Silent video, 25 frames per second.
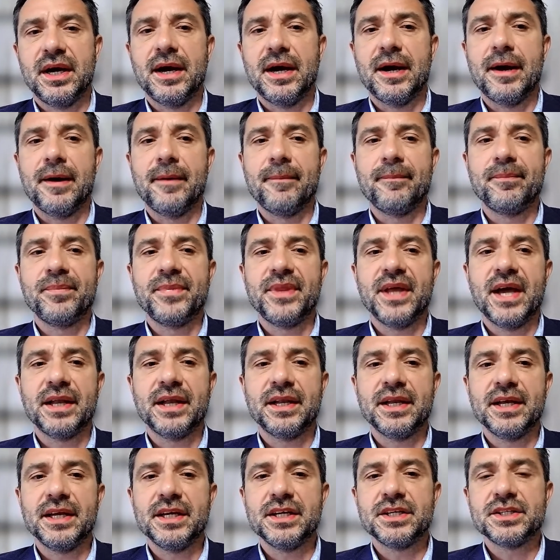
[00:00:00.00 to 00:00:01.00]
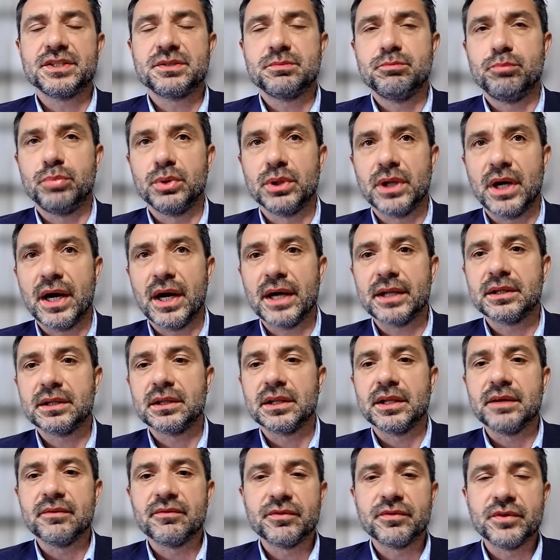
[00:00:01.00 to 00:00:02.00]
um, that is blood,
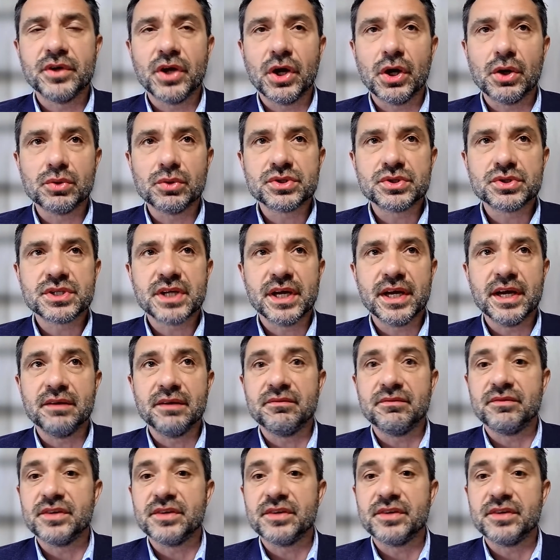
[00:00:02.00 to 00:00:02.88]
lymph nodes, and